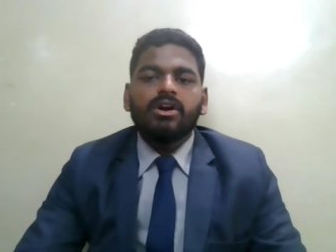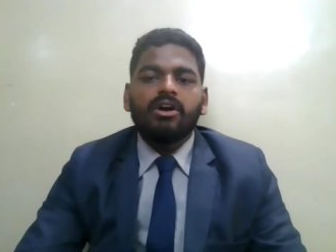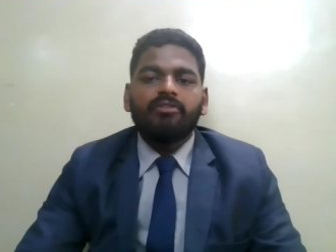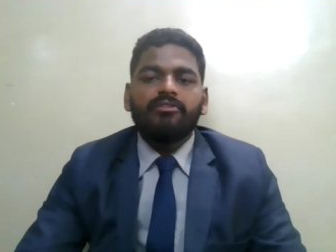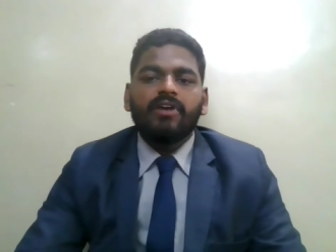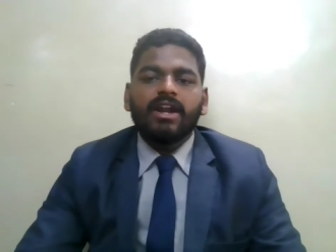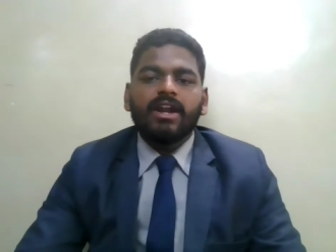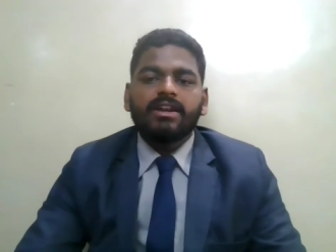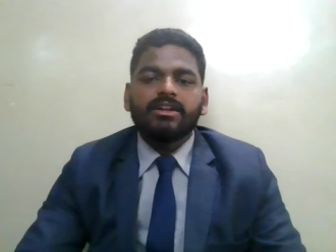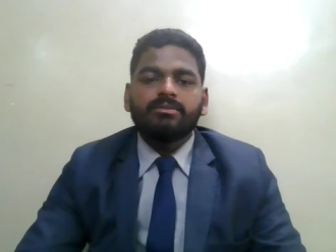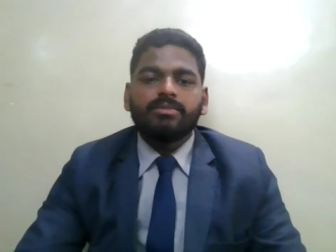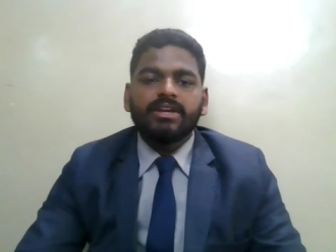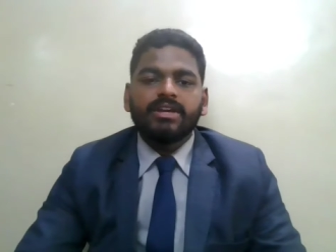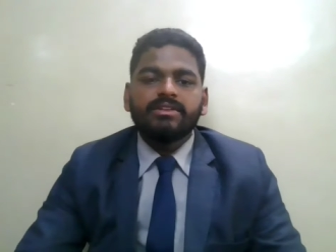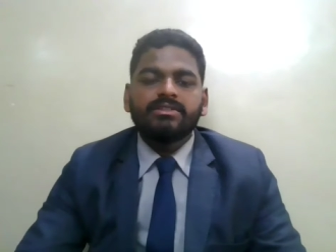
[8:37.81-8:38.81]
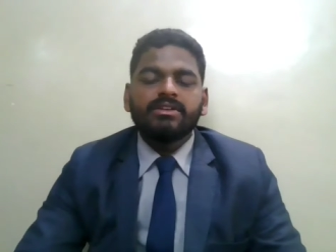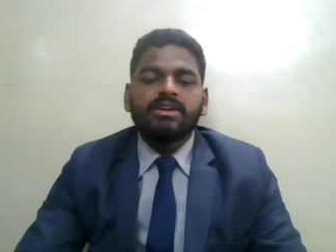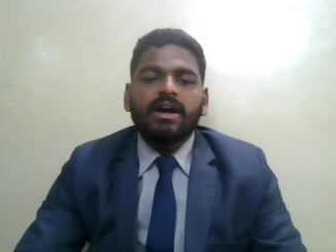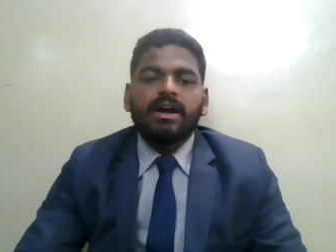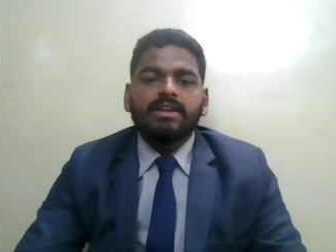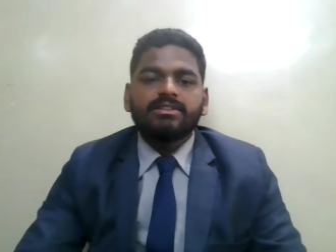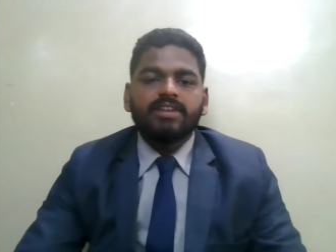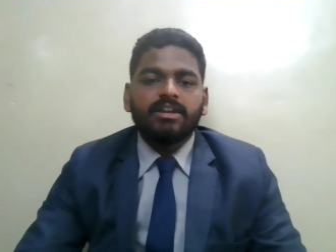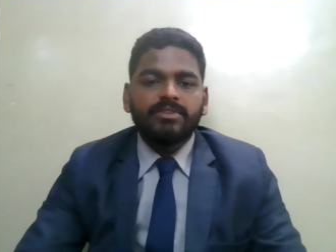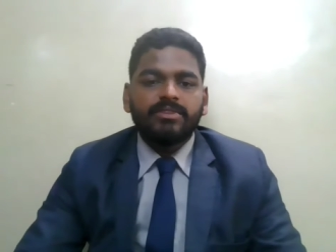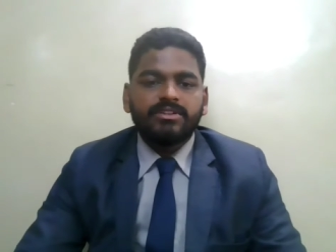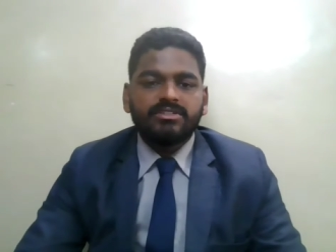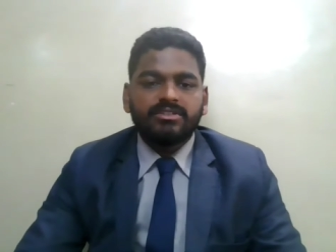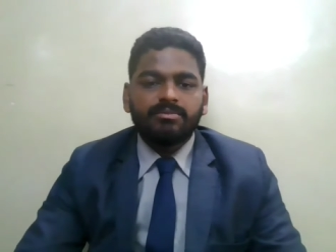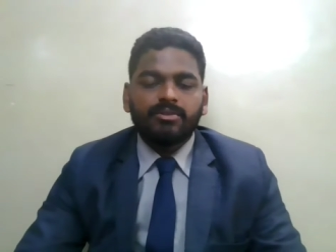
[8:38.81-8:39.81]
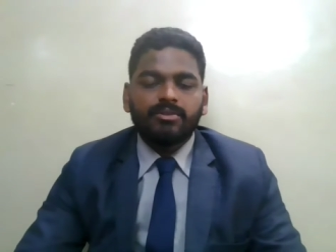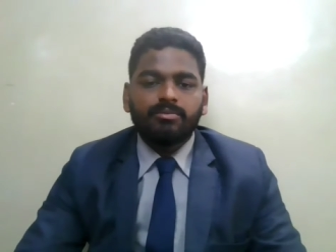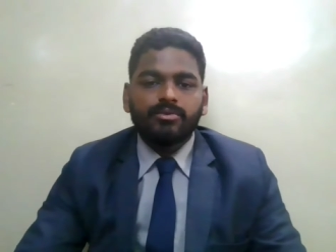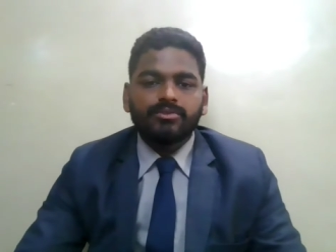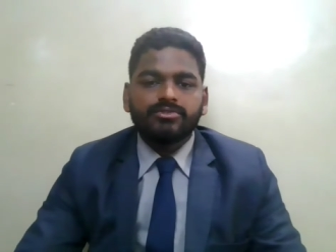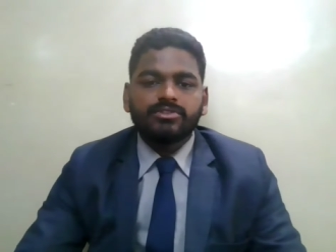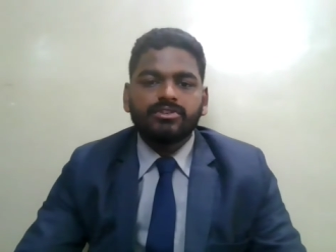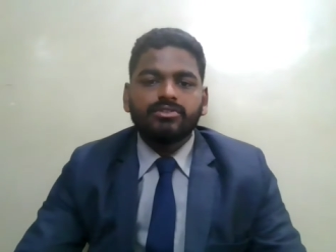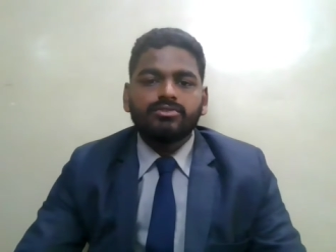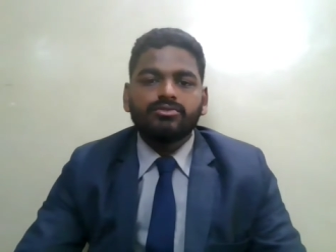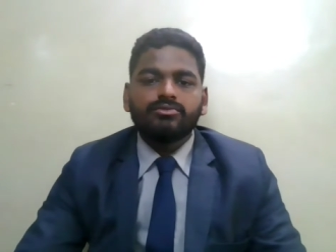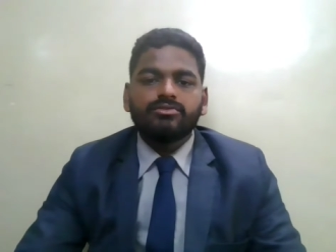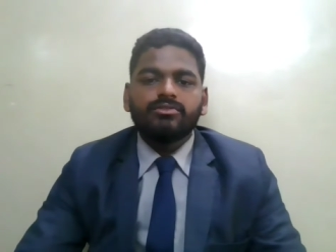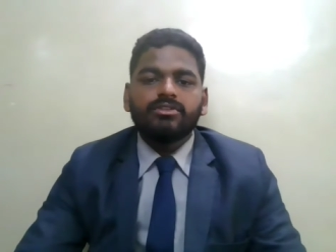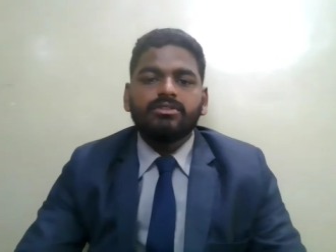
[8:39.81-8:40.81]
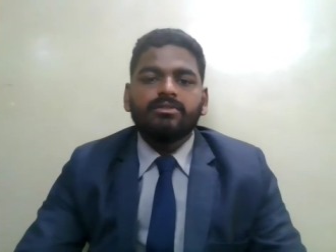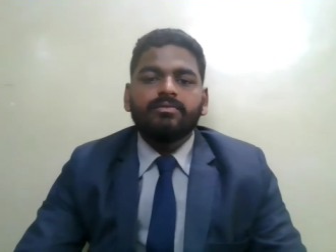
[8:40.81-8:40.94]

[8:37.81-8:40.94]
of an enterprise and submits the proposal to